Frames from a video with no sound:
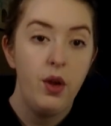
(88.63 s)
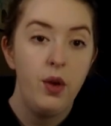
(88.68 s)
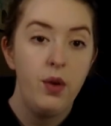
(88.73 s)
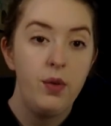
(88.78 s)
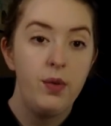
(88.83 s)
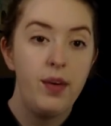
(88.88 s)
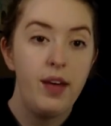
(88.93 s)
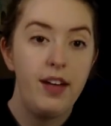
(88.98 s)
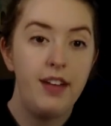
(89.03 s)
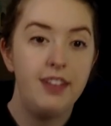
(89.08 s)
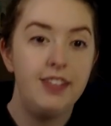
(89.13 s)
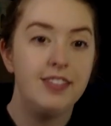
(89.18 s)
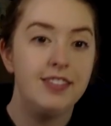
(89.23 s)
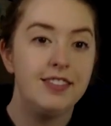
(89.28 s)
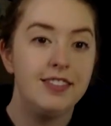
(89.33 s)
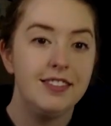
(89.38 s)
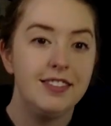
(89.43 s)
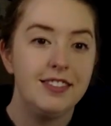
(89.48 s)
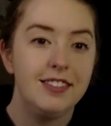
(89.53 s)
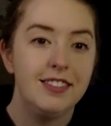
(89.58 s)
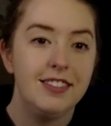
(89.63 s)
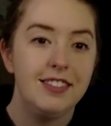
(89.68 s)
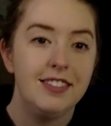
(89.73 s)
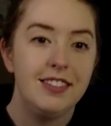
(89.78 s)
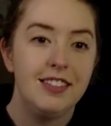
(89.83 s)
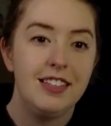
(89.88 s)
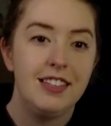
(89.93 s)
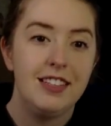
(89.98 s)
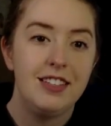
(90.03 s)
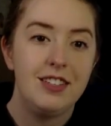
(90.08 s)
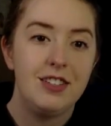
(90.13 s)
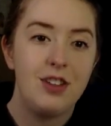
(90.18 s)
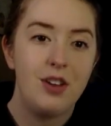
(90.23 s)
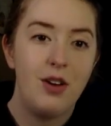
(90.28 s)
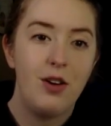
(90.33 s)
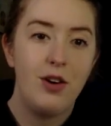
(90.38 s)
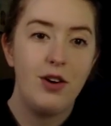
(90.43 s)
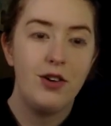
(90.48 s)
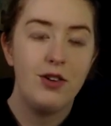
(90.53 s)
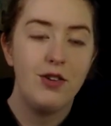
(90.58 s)
Well,
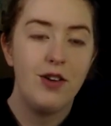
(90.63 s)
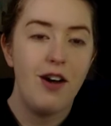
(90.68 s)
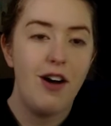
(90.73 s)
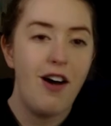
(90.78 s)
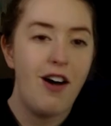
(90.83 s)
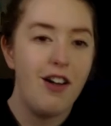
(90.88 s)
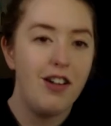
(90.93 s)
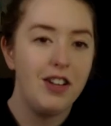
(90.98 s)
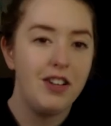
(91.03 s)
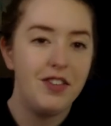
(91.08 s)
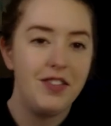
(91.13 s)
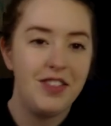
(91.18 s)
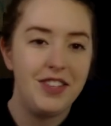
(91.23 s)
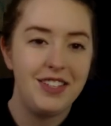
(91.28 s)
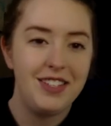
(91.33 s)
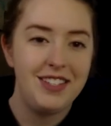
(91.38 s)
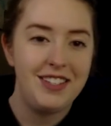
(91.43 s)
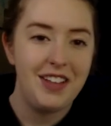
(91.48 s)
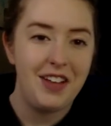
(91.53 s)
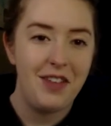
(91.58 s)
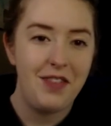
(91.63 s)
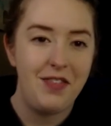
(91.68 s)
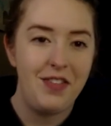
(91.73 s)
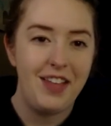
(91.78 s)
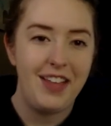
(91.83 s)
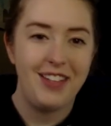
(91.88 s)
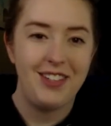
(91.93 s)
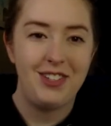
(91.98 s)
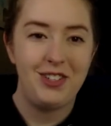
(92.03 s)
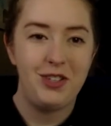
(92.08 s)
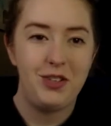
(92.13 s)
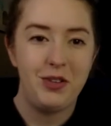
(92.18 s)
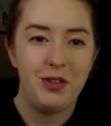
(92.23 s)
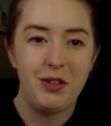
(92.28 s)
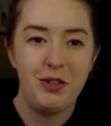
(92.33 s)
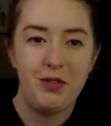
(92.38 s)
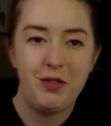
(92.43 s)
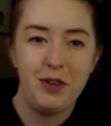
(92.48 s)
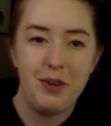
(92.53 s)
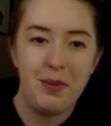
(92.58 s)
so all of the stuff that's true
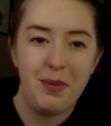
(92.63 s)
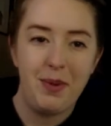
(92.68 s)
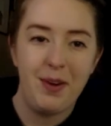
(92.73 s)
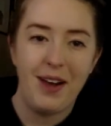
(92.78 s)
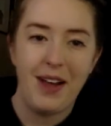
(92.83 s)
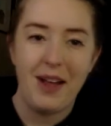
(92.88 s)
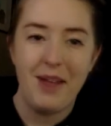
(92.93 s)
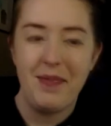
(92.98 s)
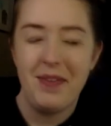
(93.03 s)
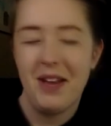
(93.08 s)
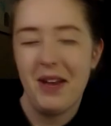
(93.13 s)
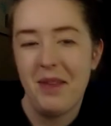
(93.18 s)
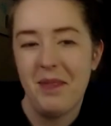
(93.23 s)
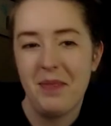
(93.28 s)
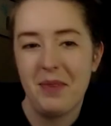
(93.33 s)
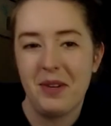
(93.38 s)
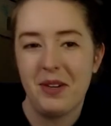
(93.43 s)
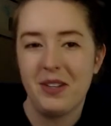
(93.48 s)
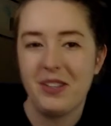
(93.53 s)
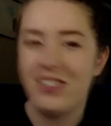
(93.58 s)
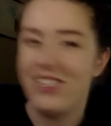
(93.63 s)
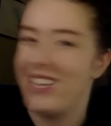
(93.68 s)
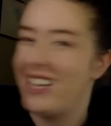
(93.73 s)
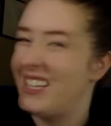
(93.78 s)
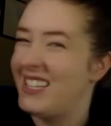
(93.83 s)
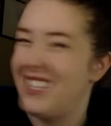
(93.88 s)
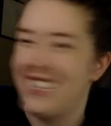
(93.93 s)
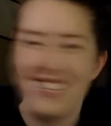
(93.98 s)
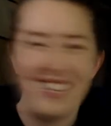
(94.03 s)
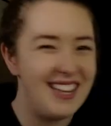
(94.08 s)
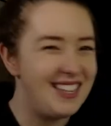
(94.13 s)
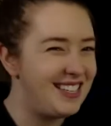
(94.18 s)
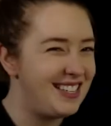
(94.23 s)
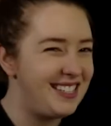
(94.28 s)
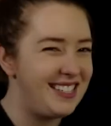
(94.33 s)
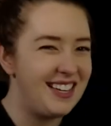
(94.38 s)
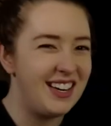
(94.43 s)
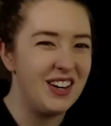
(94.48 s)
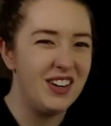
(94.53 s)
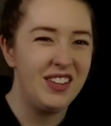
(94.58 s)
for prime numbers isn't
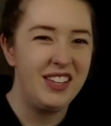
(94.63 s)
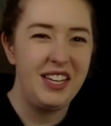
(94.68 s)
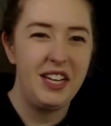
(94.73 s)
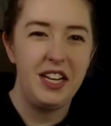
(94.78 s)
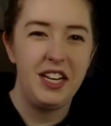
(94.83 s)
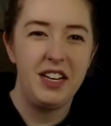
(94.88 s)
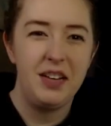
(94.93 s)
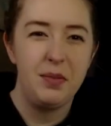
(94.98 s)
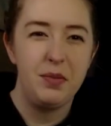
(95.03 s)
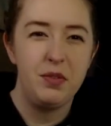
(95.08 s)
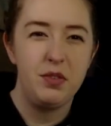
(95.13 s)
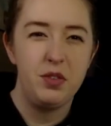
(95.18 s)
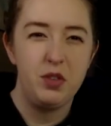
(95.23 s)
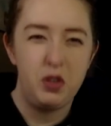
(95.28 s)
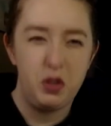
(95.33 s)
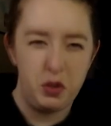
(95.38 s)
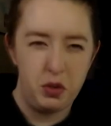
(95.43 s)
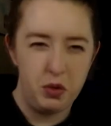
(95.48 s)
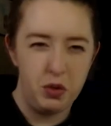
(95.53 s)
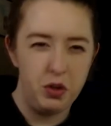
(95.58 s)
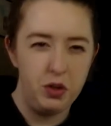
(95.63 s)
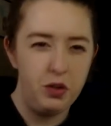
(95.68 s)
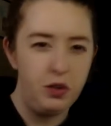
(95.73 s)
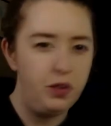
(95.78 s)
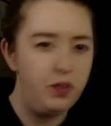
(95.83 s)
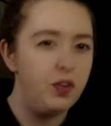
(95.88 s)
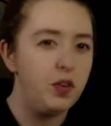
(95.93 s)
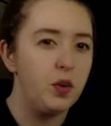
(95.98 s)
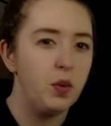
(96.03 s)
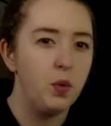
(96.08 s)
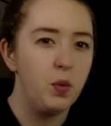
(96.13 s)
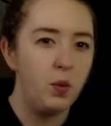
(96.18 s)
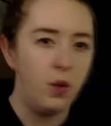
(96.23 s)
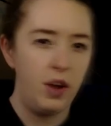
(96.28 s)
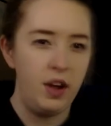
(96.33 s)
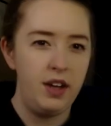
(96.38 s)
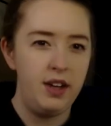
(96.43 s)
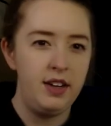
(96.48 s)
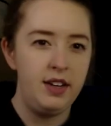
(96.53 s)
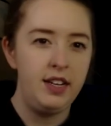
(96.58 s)
necessarily true for
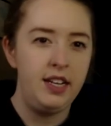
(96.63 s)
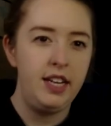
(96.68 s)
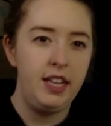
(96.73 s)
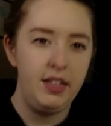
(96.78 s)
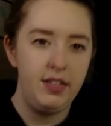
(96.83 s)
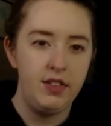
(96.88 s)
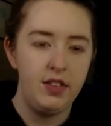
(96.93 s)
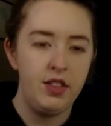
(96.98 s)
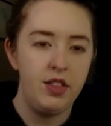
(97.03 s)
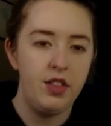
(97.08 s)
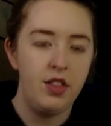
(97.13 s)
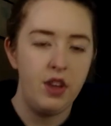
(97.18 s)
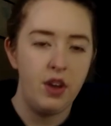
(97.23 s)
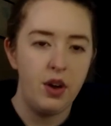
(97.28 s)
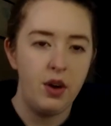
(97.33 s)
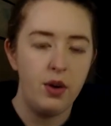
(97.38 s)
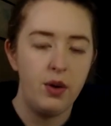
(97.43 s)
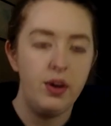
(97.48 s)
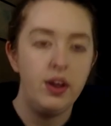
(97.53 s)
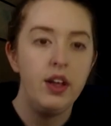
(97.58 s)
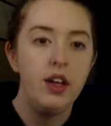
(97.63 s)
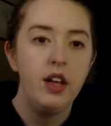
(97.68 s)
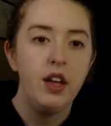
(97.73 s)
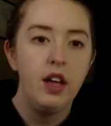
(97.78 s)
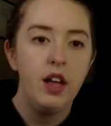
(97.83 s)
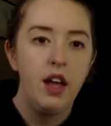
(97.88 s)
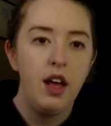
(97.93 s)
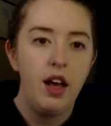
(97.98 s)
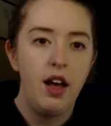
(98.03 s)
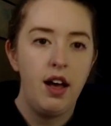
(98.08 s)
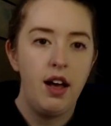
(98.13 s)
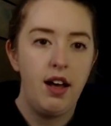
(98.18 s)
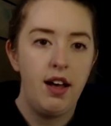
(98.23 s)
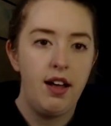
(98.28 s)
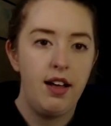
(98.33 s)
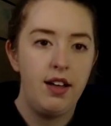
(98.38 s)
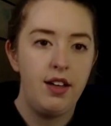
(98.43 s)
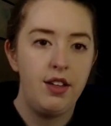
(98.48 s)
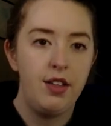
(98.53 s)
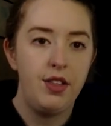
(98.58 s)
1, even though
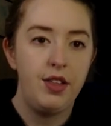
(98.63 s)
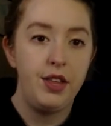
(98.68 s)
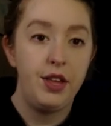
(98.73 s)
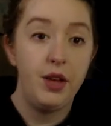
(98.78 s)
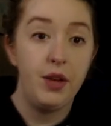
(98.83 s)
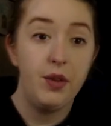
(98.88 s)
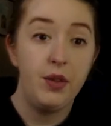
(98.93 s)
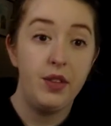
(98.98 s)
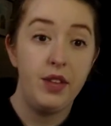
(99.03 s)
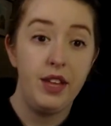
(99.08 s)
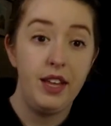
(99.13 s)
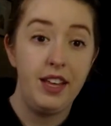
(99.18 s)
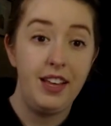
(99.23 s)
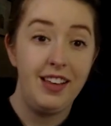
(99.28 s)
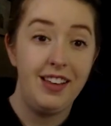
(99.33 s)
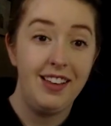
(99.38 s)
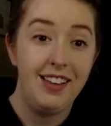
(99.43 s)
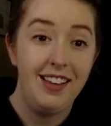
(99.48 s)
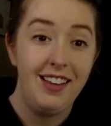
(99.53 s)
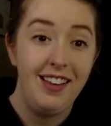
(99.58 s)
the only